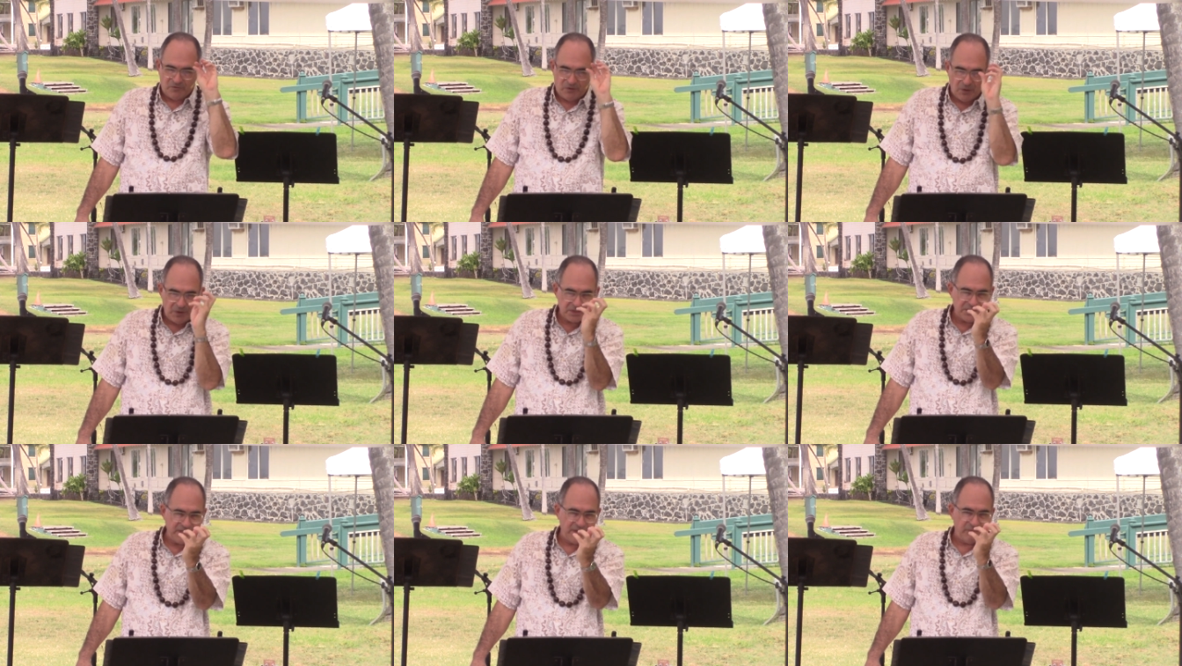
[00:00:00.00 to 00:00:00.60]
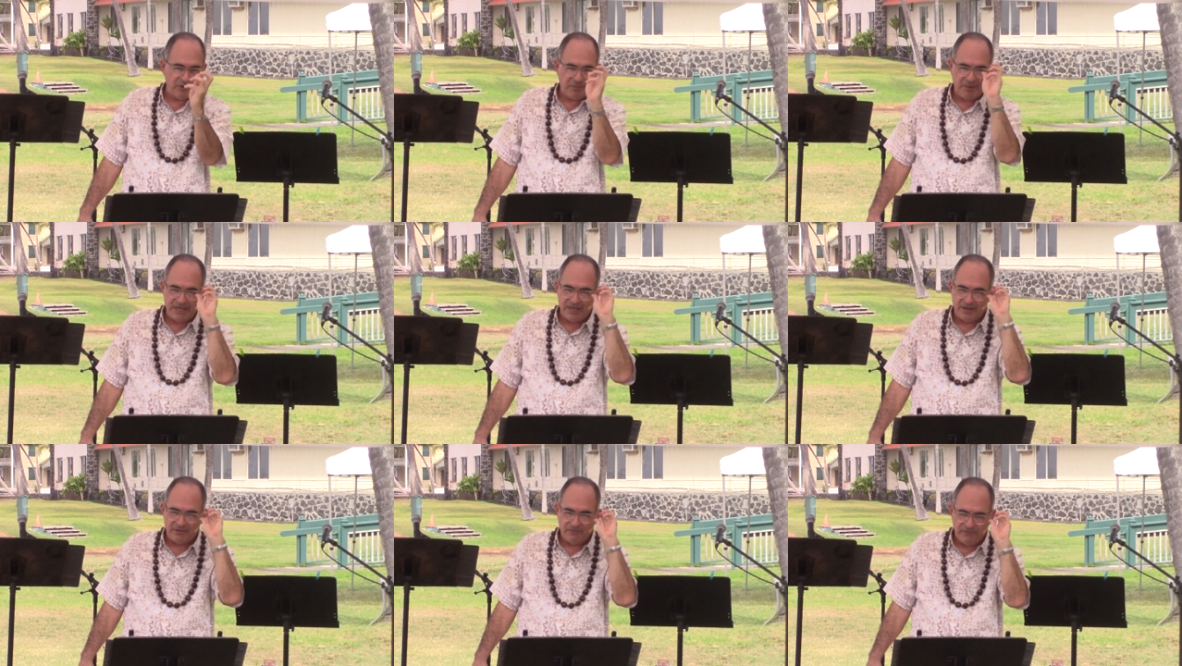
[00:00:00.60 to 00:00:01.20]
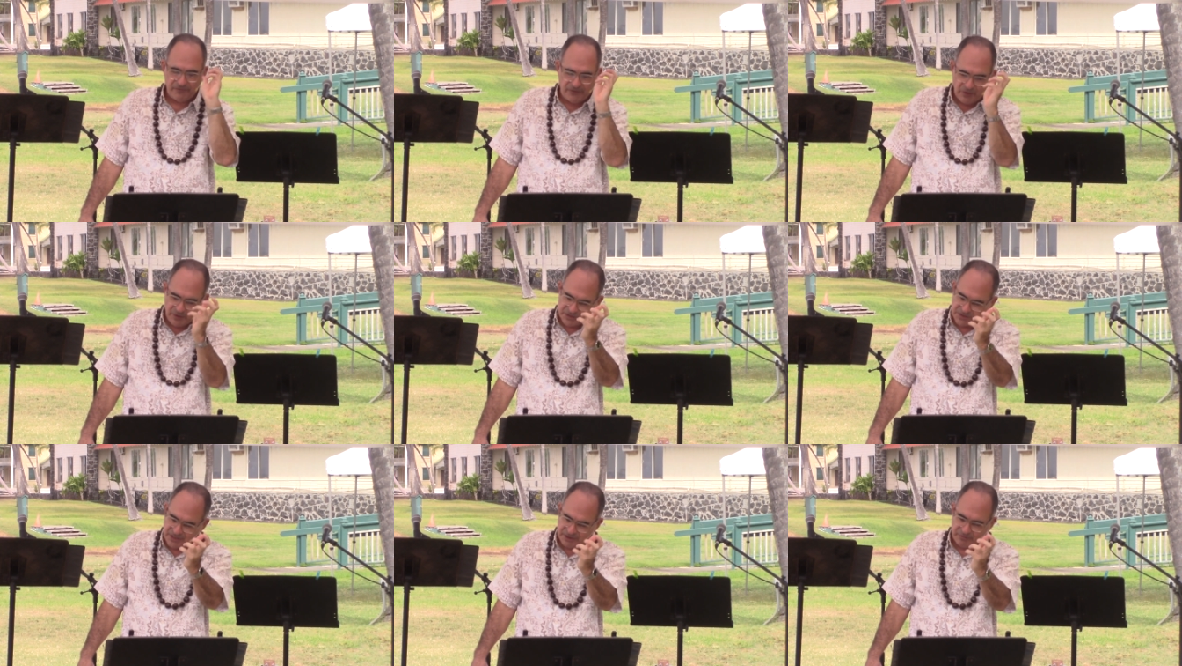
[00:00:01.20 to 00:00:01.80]
focus in with me here
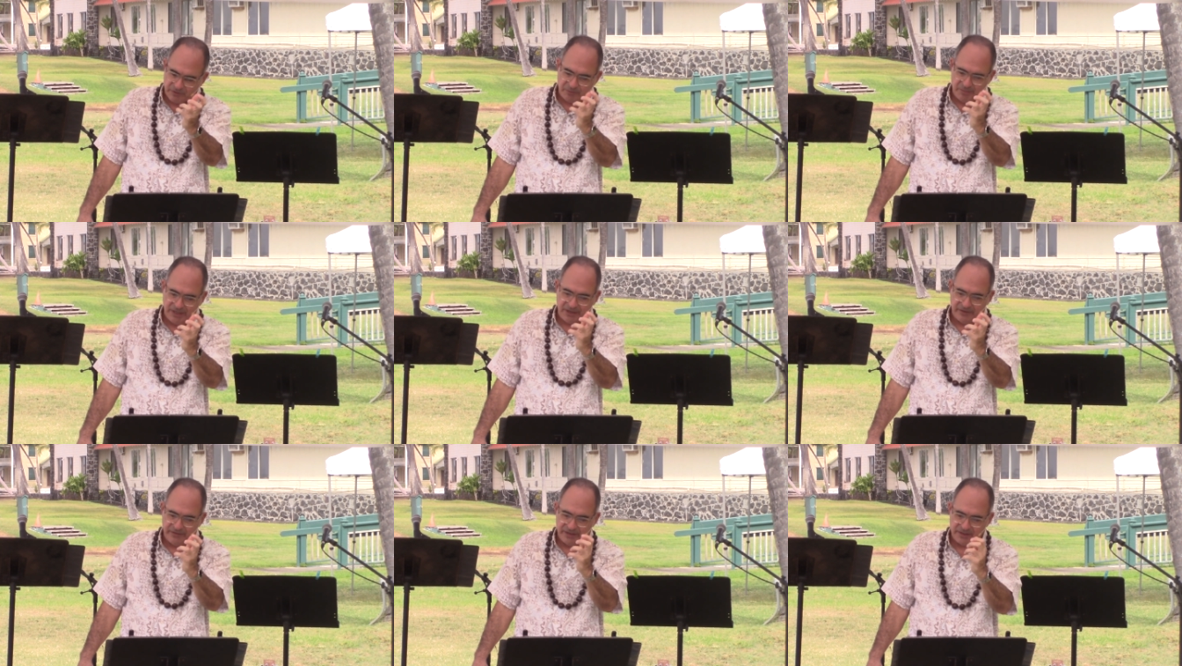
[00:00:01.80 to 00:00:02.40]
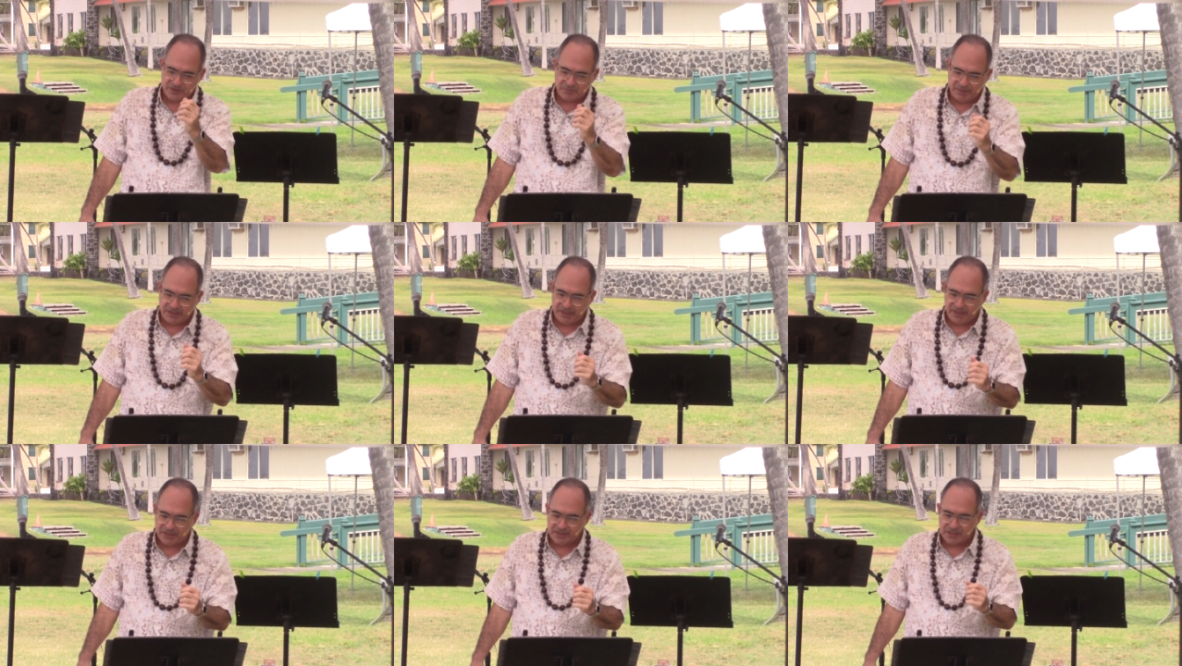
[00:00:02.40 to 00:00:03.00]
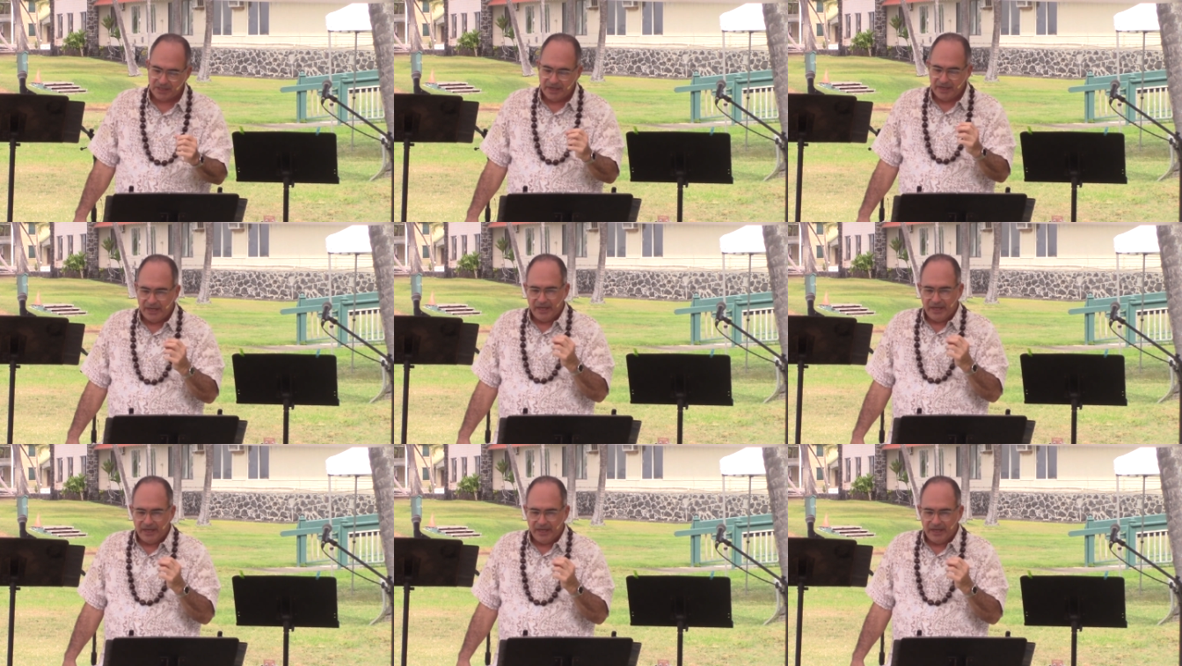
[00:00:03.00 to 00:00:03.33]
focus in with me on this because